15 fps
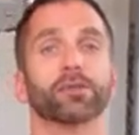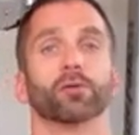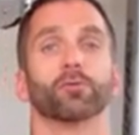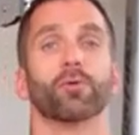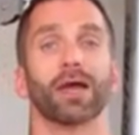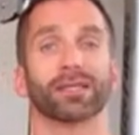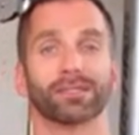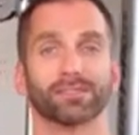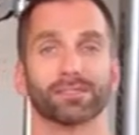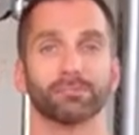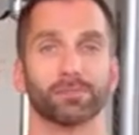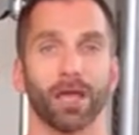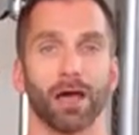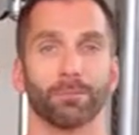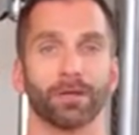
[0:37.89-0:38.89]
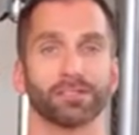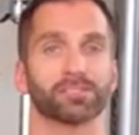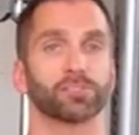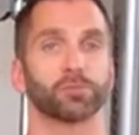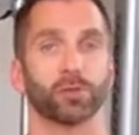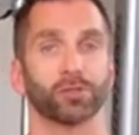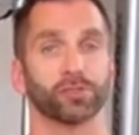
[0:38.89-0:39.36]
your rectus abdominis,
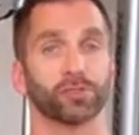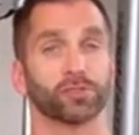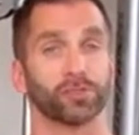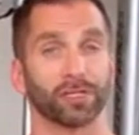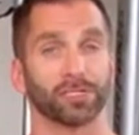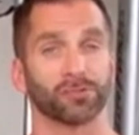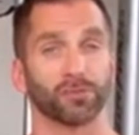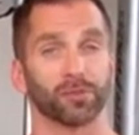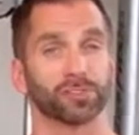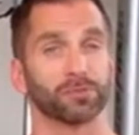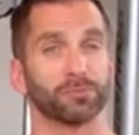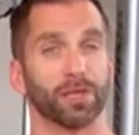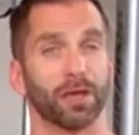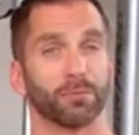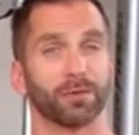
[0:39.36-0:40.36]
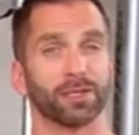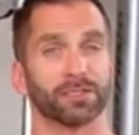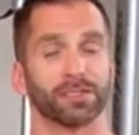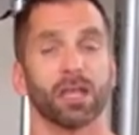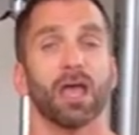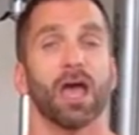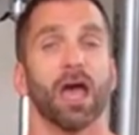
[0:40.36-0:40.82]
as well as your transverse abdominis,
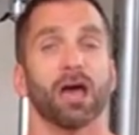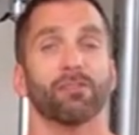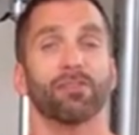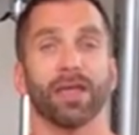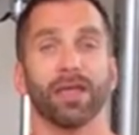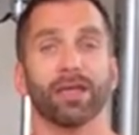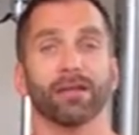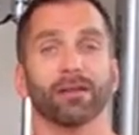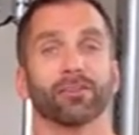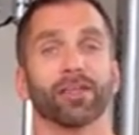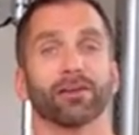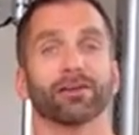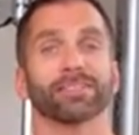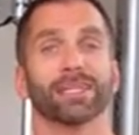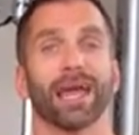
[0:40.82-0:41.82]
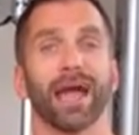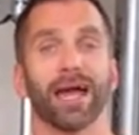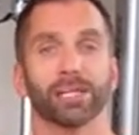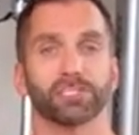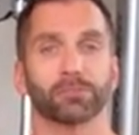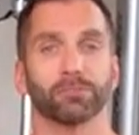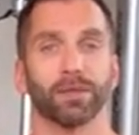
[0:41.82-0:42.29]
their
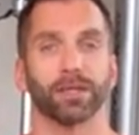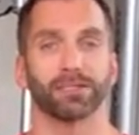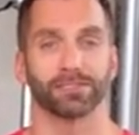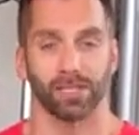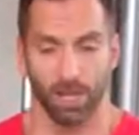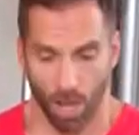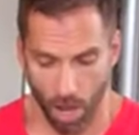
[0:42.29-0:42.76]
attachments